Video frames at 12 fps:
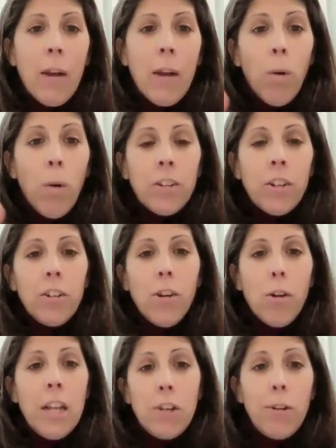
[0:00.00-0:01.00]
that want to
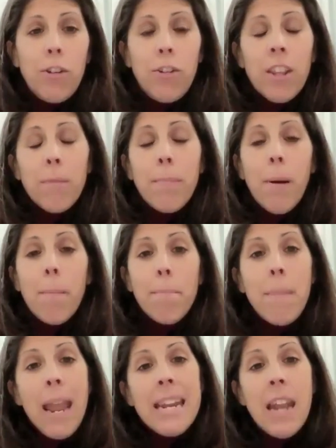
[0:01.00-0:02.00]
donate to each other but
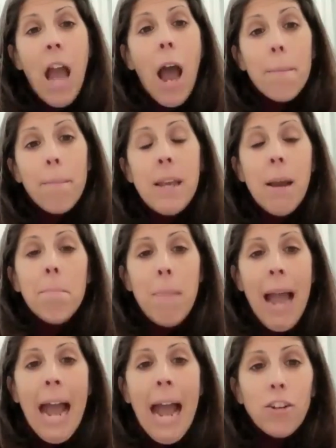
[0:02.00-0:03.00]
may not be a
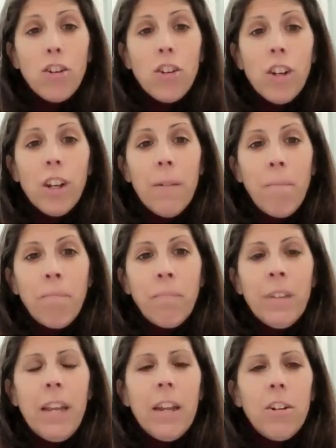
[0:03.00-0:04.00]
match
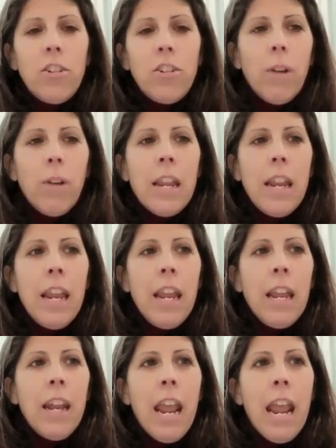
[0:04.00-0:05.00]
can donate
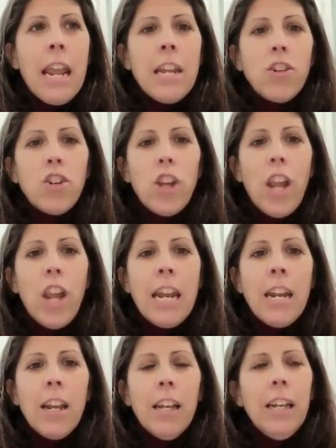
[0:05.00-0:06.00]
in a
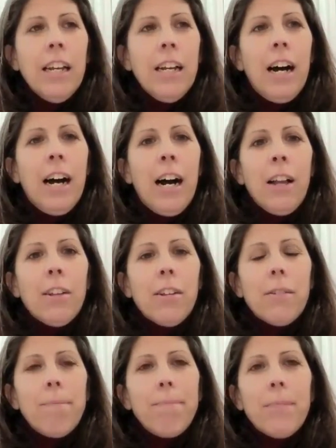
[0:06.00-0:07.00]
chain
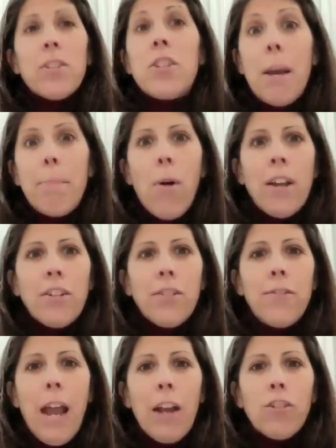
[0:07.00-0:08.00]

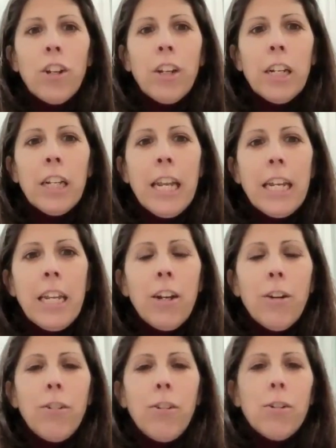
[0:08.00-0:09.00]
stepwise fashion. Like,
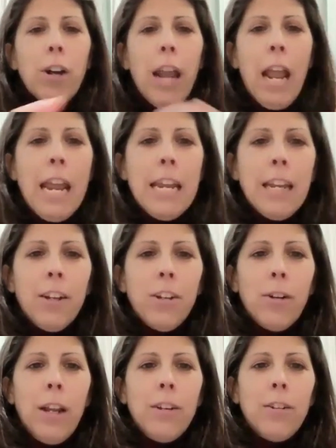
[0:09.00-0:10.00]
donor A can
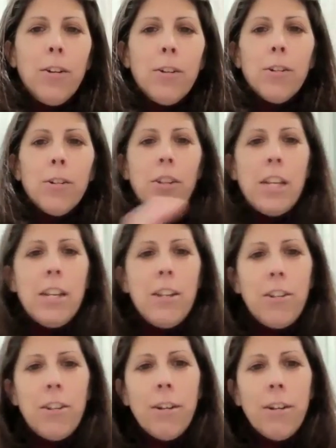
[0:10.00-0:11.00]
donate to donor
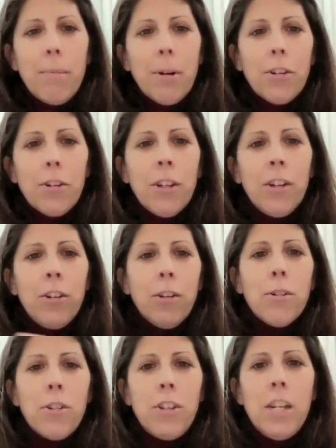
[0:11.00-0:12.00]
C's person, and
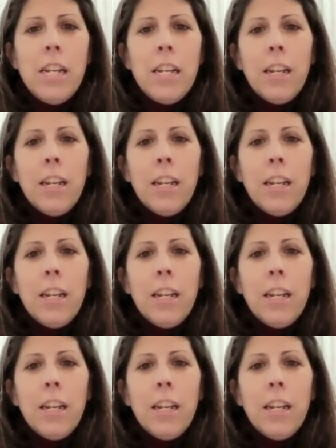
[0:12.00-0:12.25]
donor C